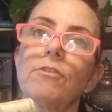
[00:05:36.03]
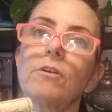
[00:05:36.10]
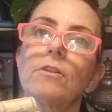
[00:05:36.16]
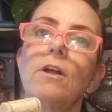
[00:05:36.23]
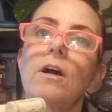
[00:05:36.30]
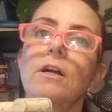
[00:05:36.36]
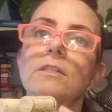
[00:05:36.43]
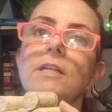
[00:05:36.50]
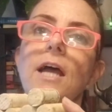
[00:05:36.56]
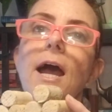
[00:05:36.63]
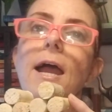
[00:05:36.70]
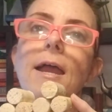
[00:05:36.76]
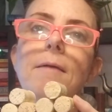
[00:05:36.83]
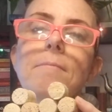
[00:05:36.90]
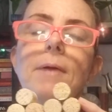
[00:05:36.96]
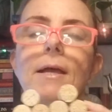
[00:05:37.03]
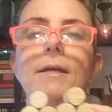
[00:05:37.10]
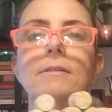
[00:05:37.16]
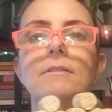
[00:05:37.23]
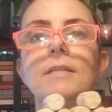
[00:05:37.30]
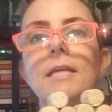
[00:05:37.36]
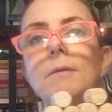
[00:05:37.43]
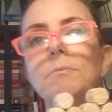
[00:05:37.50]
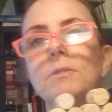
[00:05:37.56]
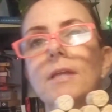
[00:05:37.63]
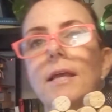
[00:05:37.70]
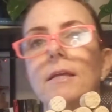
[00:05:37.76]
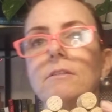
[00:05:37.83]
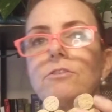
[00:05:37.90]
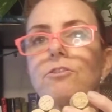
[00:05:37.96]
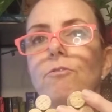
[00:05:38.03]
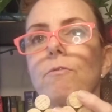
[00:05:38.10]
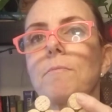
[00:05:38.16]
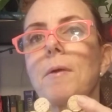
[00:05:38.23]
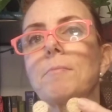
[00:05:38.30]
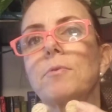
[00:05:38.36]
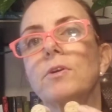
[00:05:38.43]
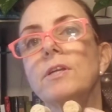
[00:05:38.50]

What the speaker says: a long time as keepsakes to remember